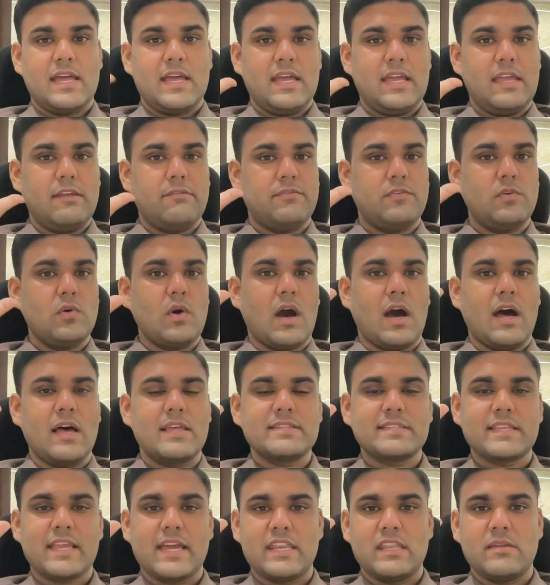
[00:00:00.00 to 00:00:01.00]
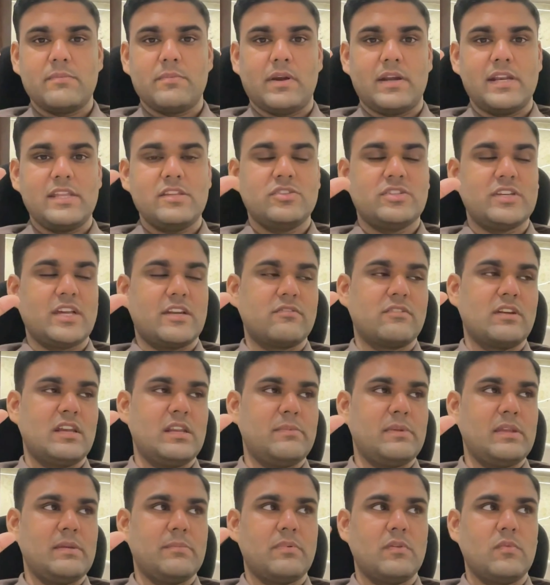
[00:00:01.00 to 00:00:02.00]
If you ask anybody, generally
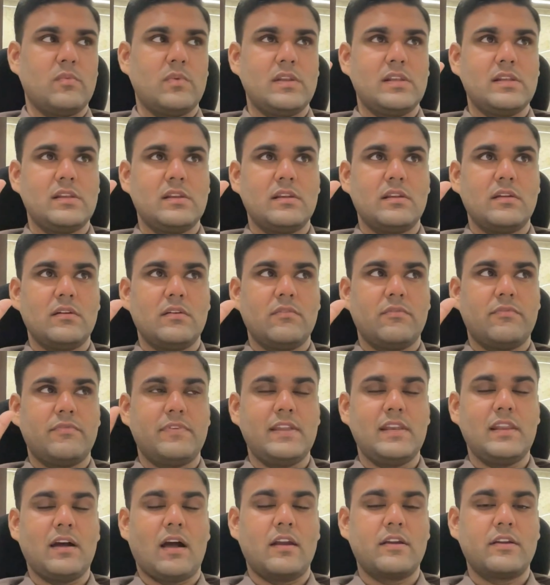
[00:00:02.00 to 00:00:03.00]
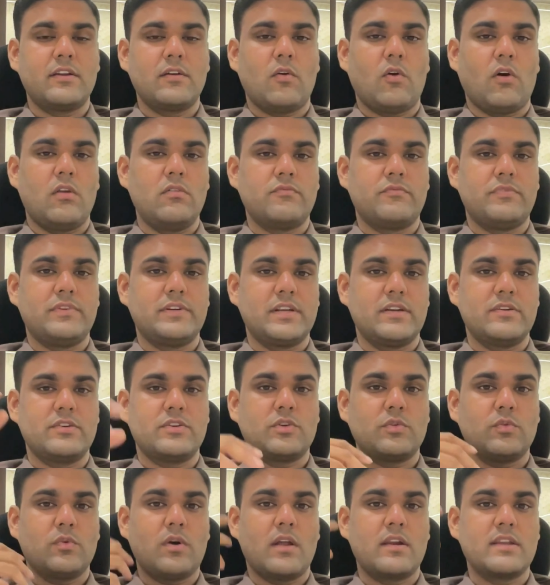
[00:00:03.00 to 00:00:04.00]
people will feel underconfident
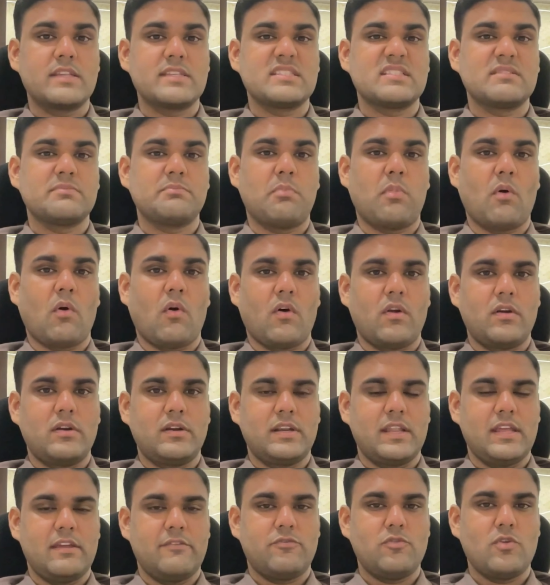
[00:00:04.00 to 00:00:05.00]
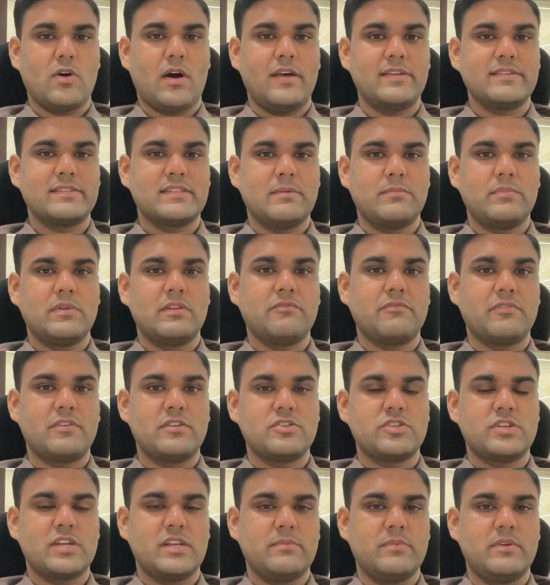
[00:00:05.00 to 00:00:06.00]
to respond. If you ask them
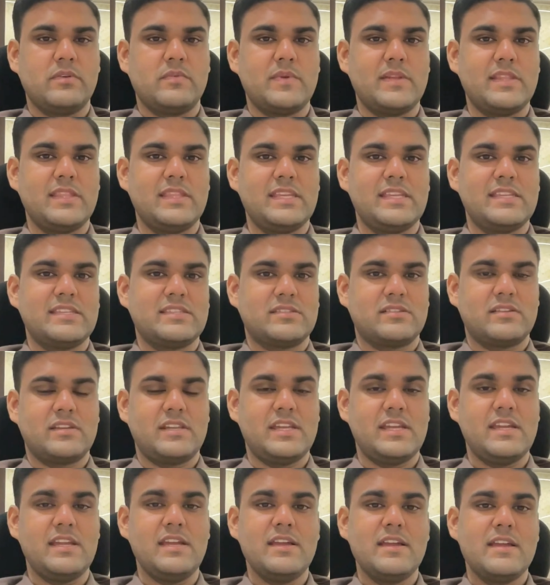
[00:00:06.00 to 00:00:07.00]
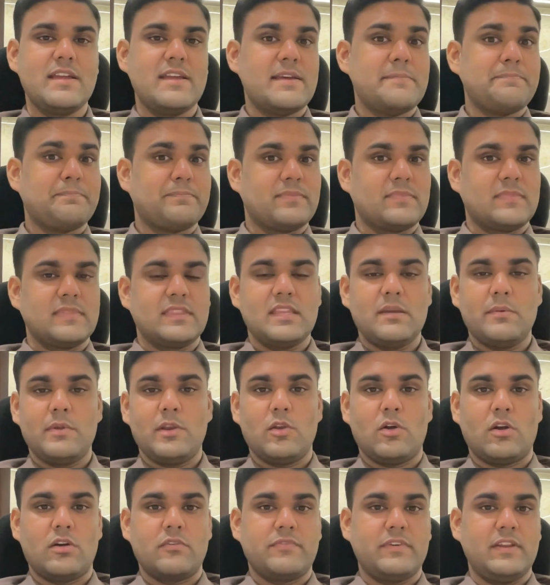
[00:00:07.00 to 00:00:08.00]
differentiate between these three, they will
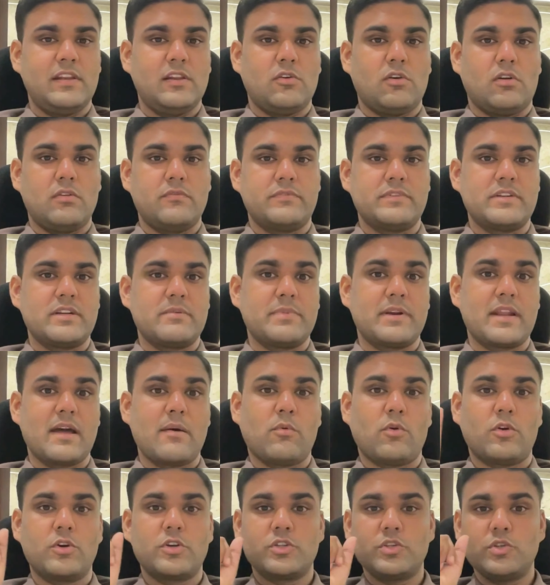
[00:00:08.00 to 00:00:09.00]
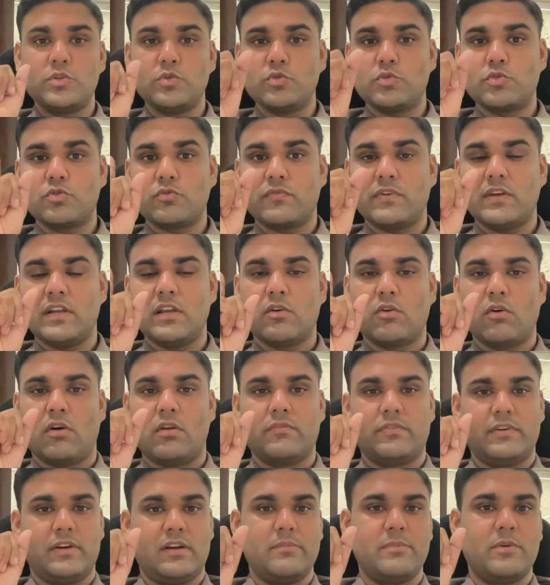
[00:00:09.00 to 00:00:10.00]
not feel confident, but I want you to feel
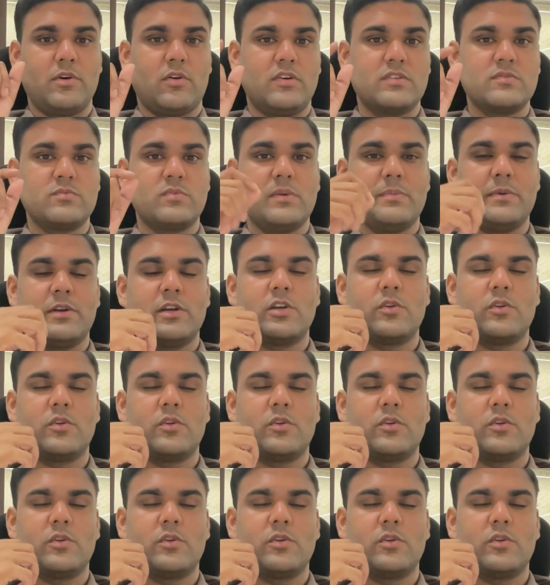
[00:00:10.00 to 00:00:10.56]
confident because we will